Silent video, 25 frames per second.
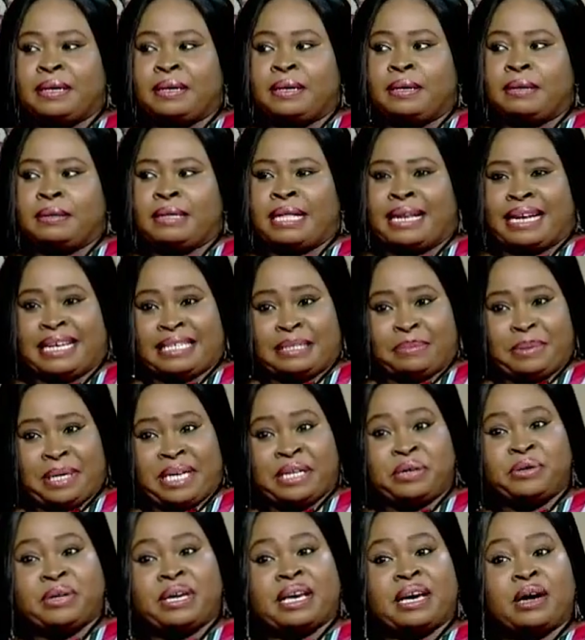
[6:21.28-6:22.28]
Then as they begin
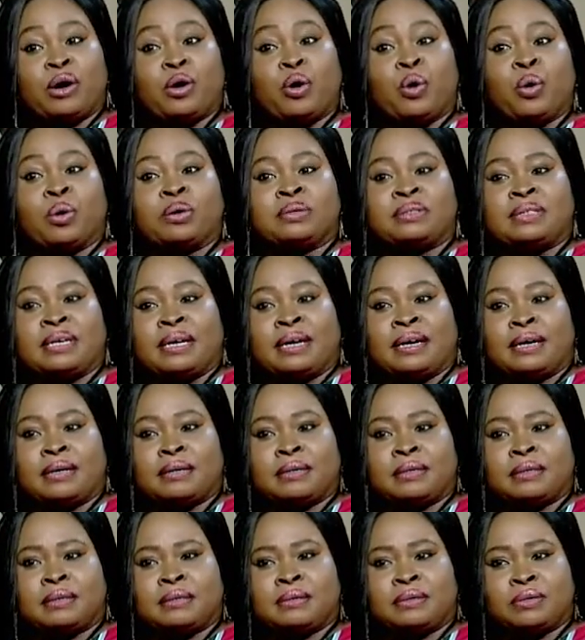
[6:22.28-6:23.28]
to get older,
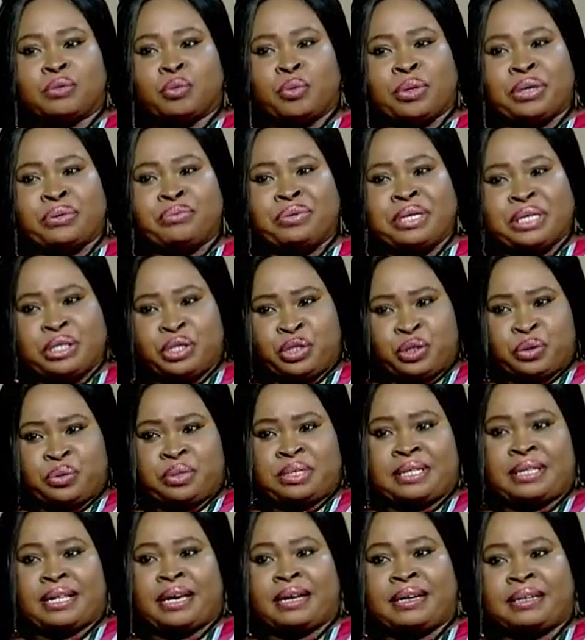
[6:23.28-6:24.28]
we reduce
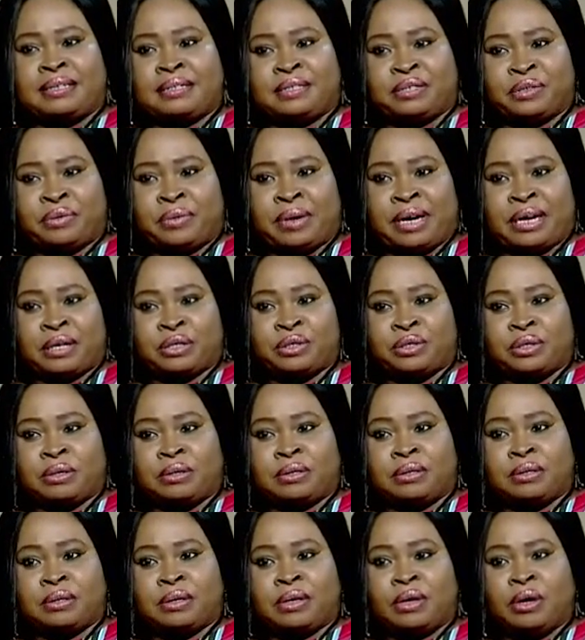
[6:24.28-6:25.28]
that interaction.
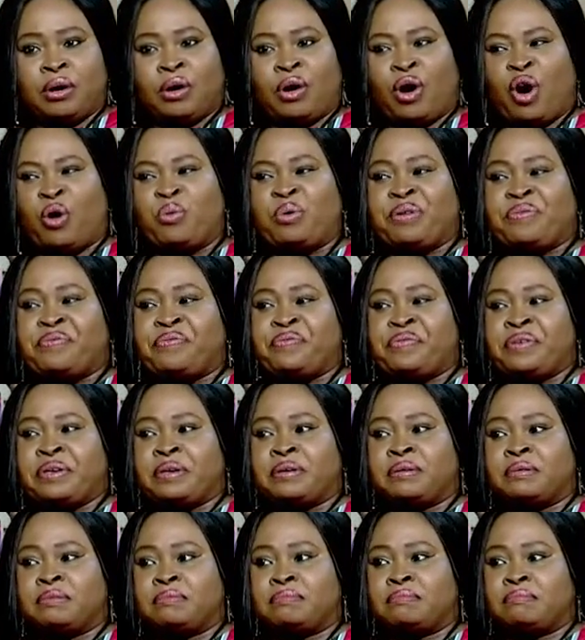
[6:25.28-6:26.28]
Or we
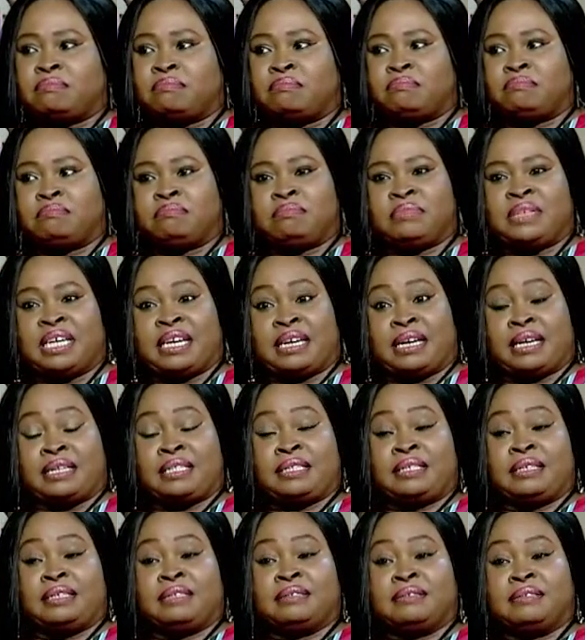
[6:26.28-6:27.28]
feel they're
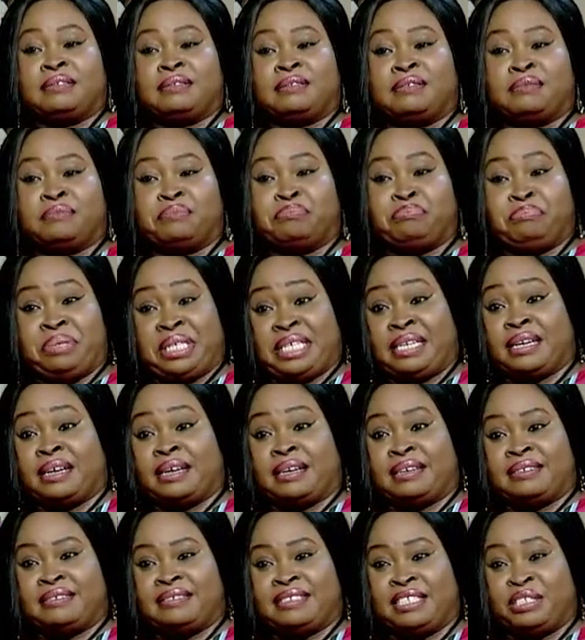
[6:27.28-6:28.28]
getting bigger,
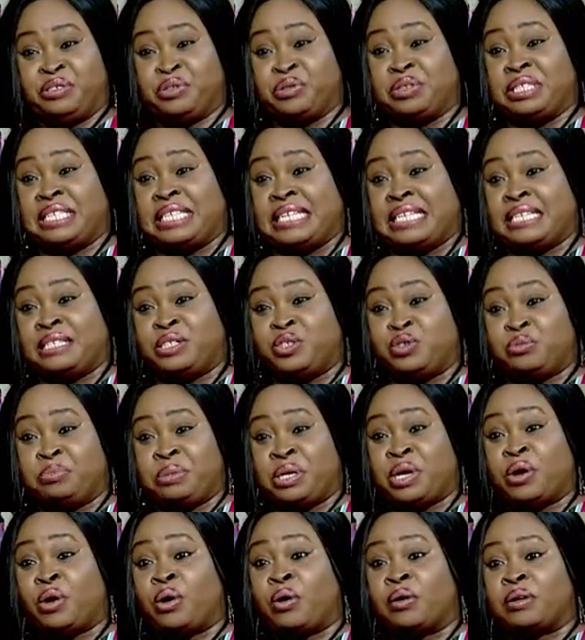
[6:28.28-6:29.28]
they don't need to be
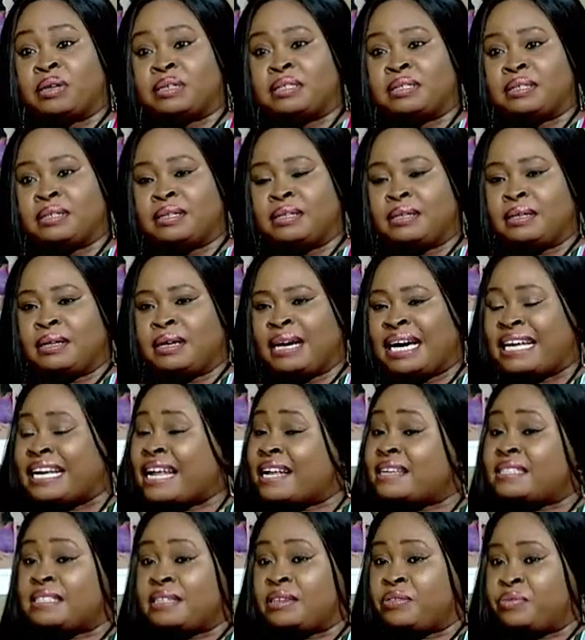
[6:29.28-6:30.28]
hugged. And
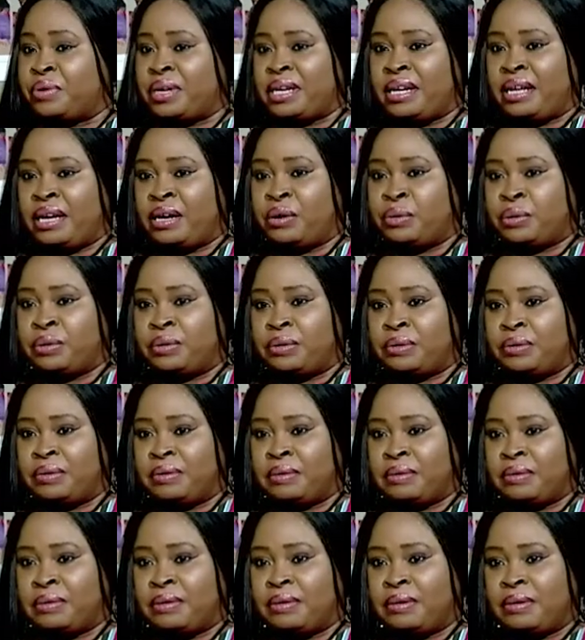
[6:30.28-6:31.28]
that's a great error.
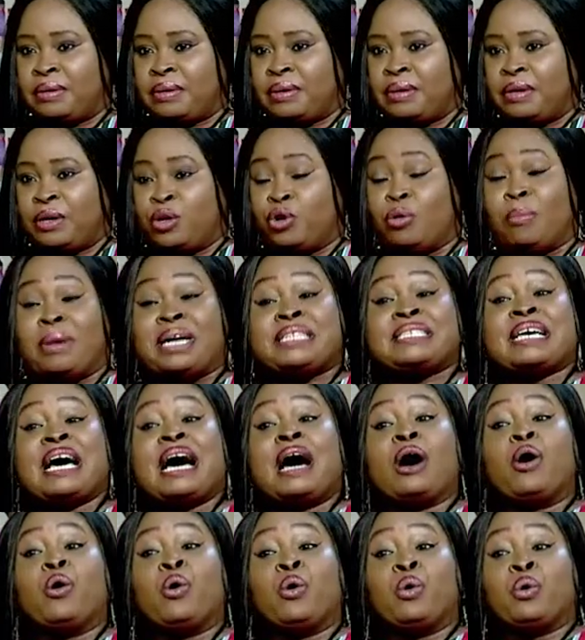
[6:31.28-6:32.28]
No matter how
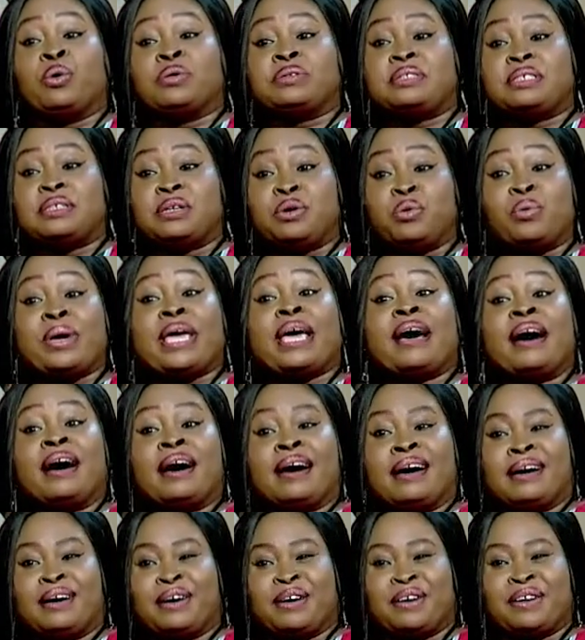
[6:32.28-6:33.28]
old we
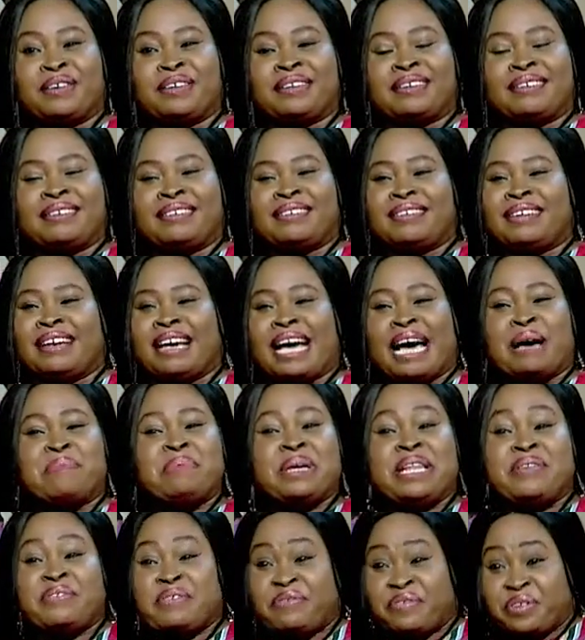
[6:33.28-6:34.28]
are, I
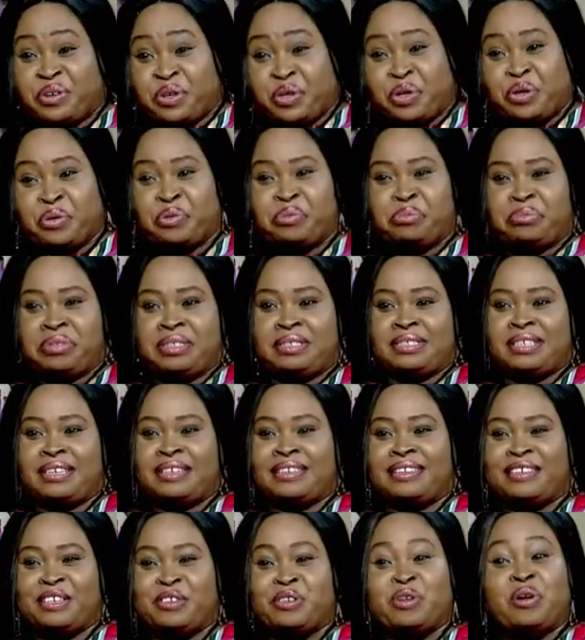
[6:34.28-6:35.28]
believe even you, Mutse,
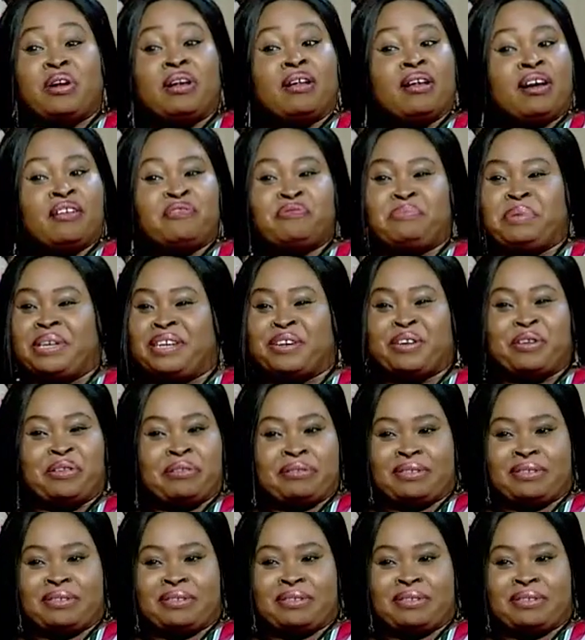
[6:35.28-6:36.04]
you love being hugged.